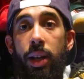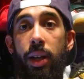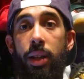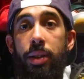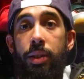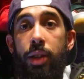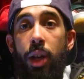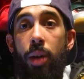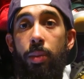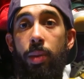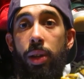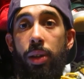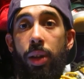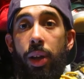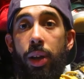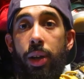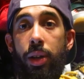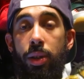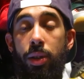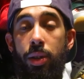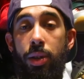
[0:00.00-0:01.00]
There's going to be a lot
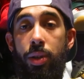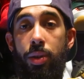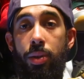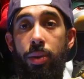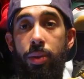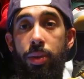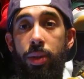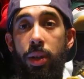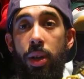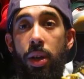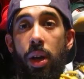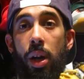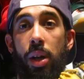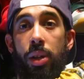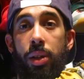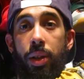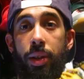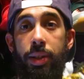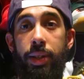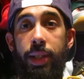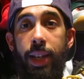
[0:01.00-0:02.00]
of neutrals, a
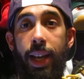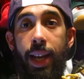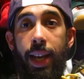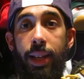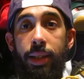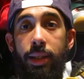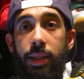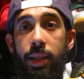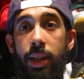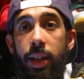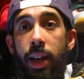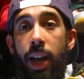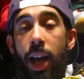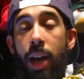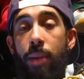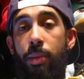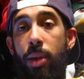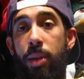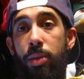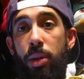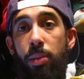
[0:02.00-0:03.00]
lot of tans,
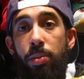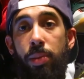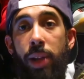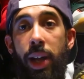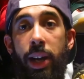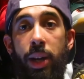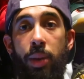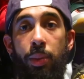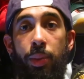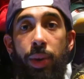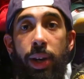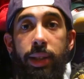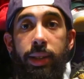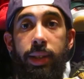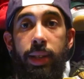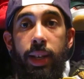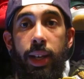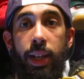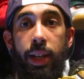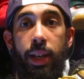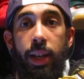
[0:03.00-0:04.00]
and maybe a black and white
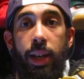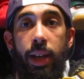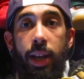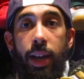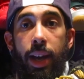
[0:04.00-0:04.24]
tee.